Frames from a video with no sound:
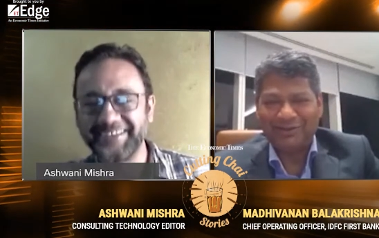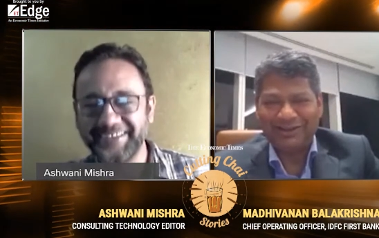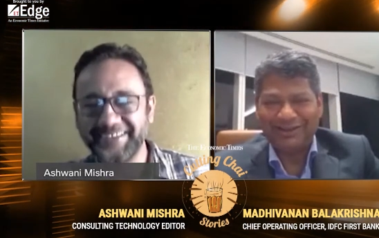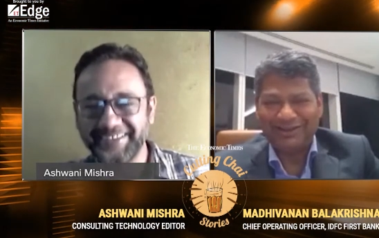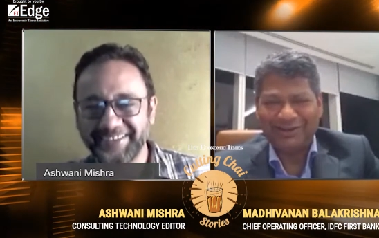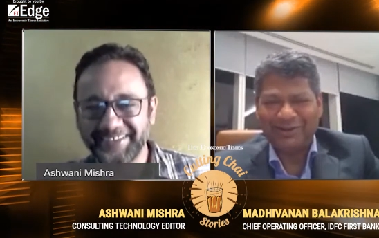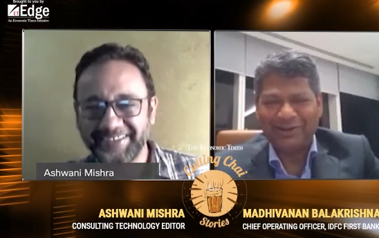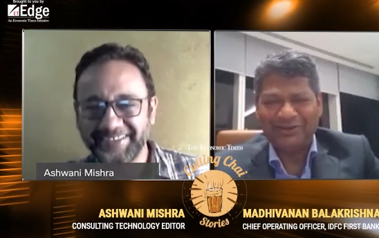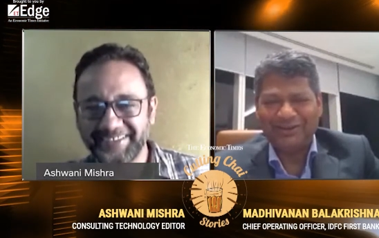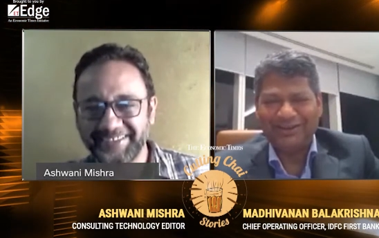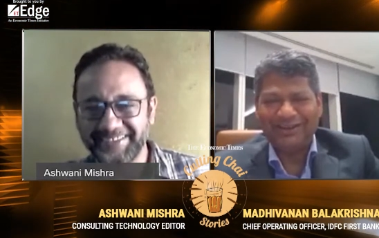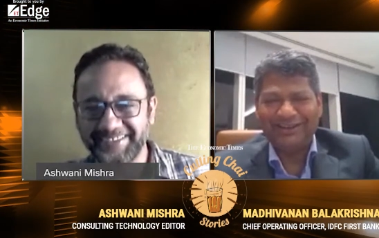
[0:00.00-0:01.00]
Speaker 1: complicated. You have to
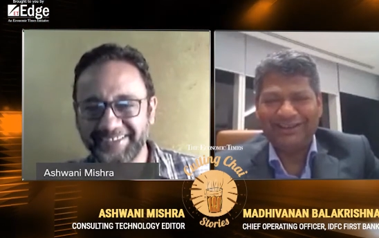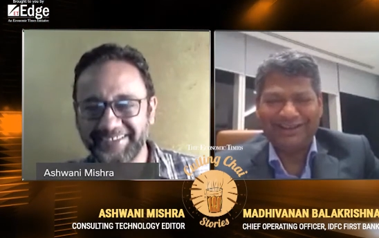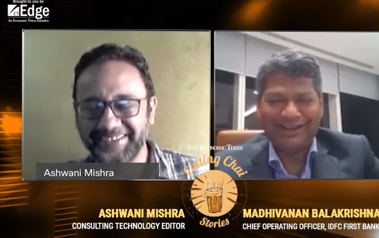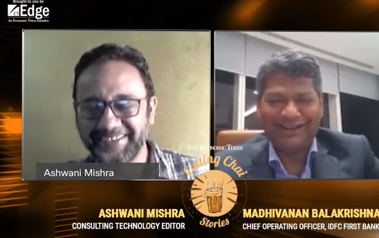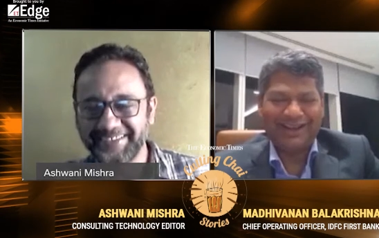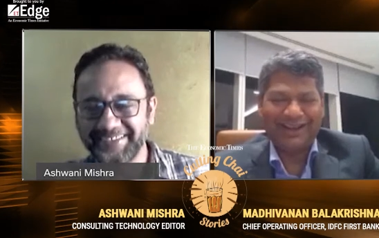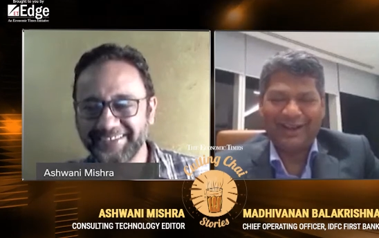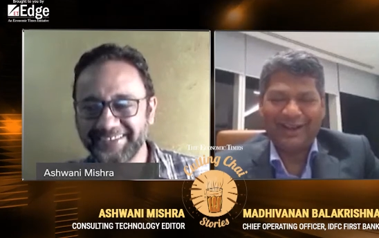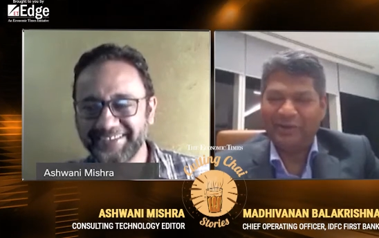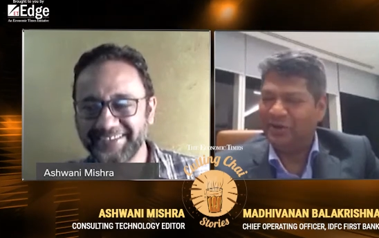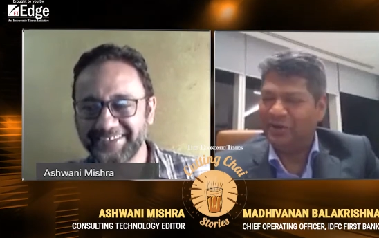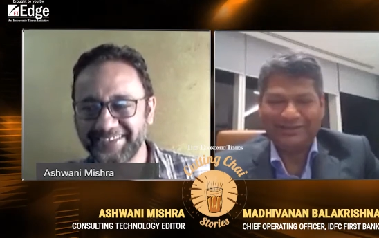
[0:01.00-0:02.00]
learn it, and I
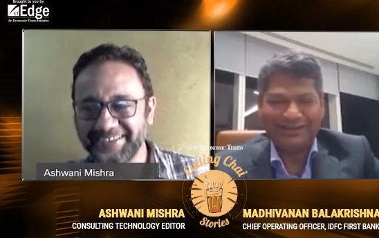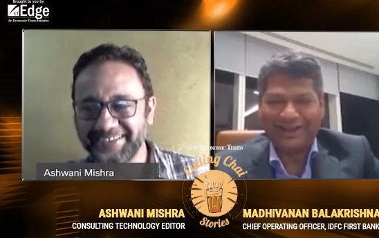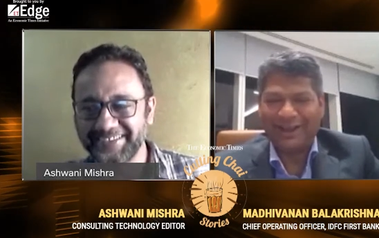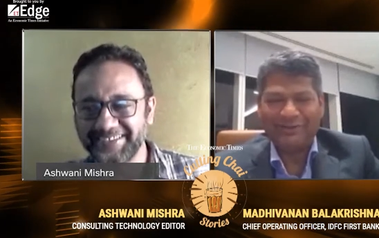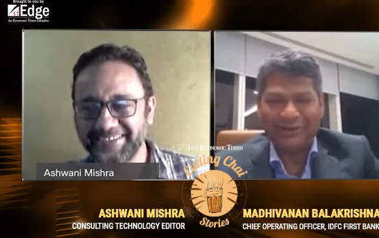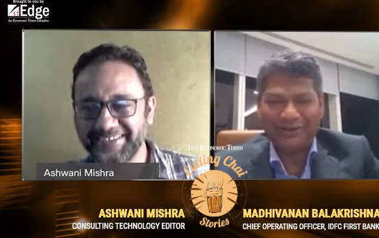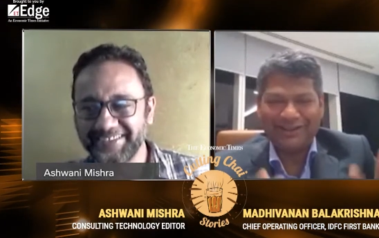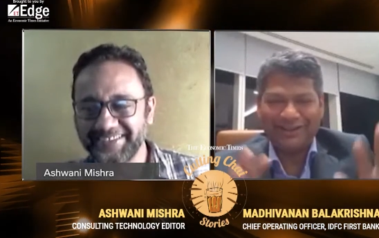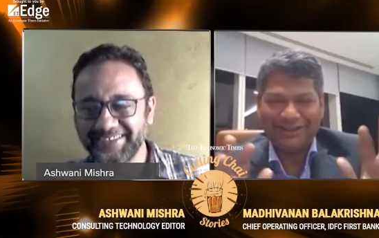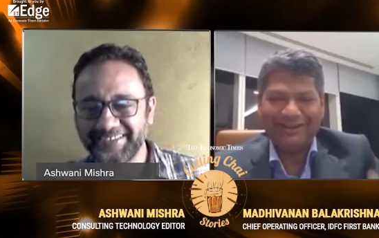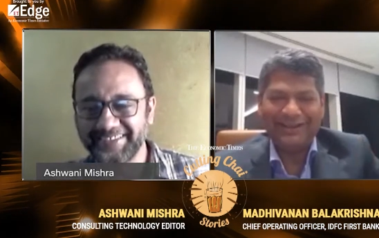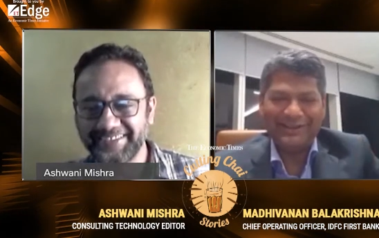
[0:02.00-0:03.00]
don't have the time or the
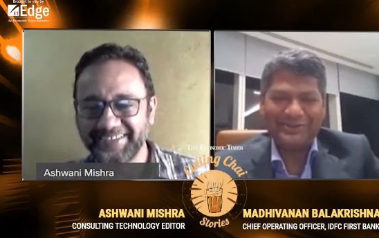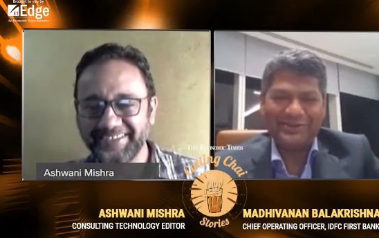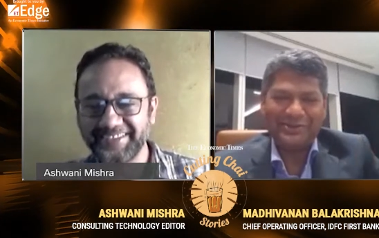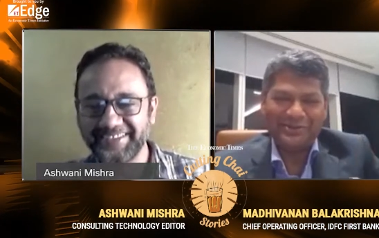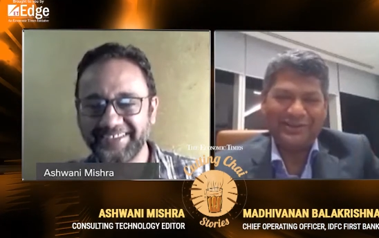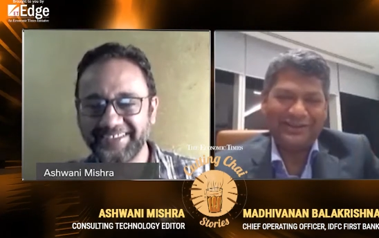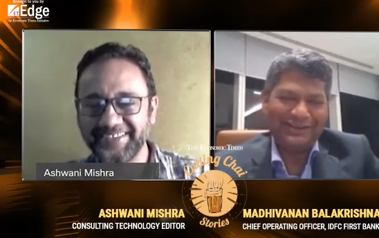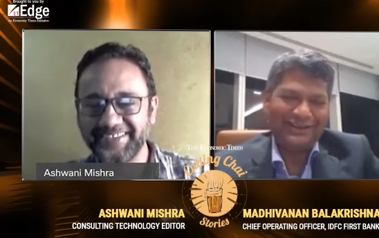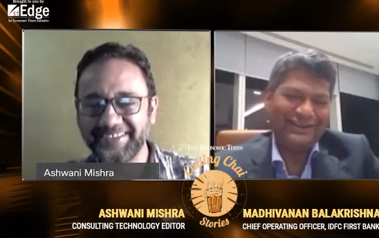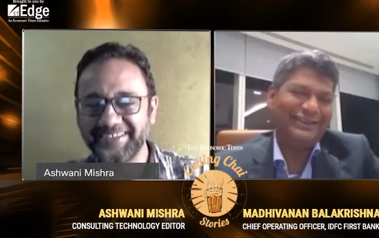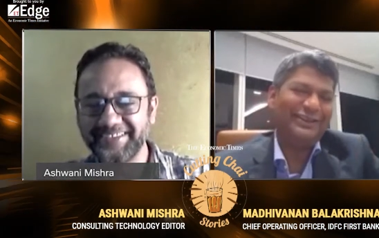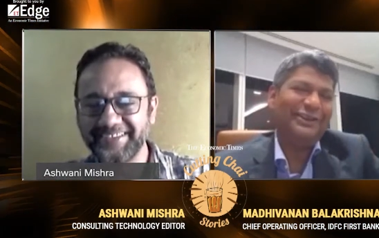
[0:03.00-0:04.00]
inclination to learn
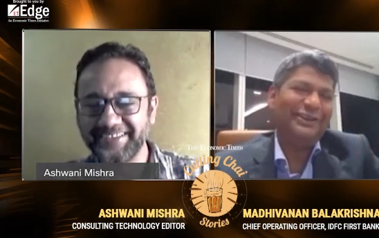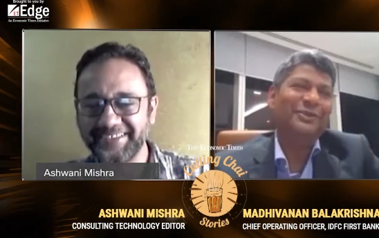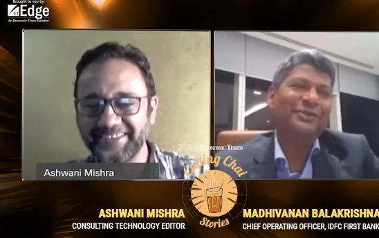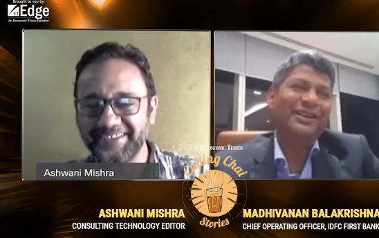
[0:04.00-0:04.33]
anything new.